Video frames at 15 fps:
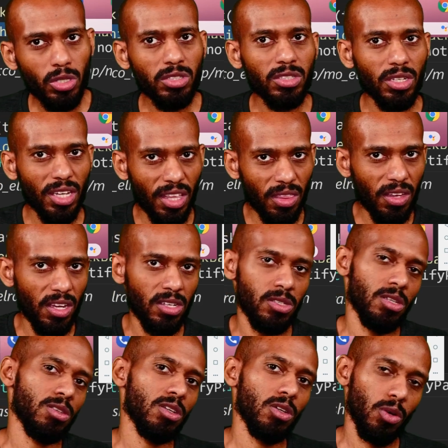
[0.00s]
in the
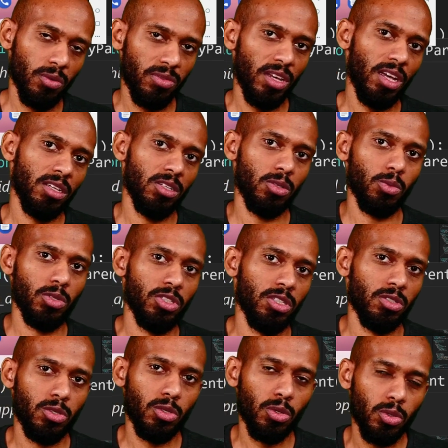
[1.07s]
exiting of the edit widget,
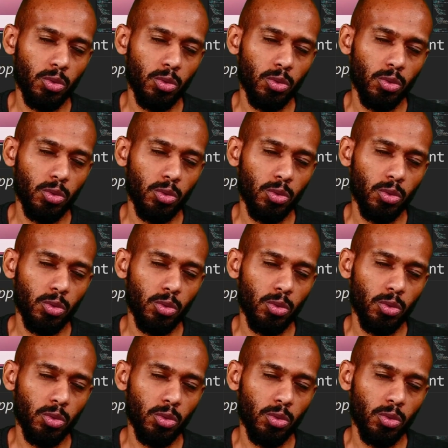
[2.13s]
so